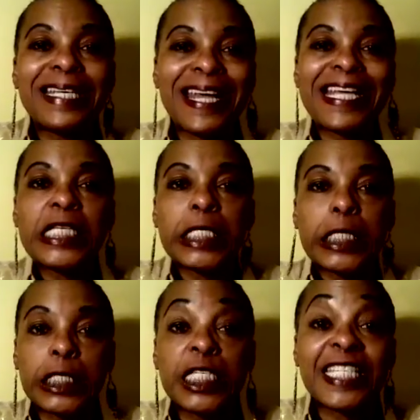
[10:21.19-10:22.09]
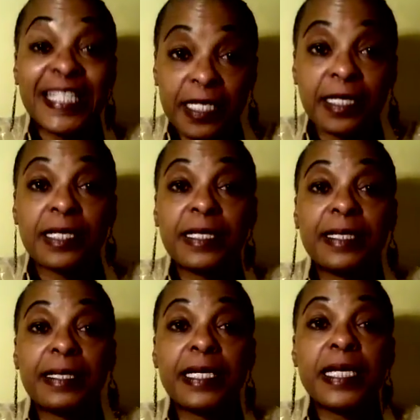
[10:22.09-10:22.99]
days
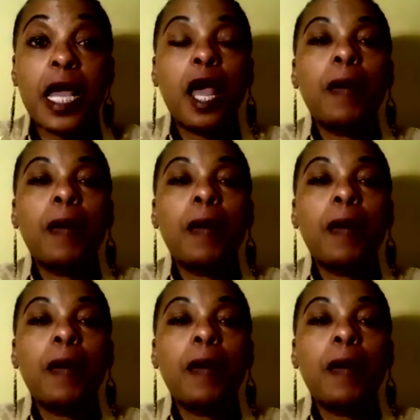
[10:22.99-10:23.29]
consistently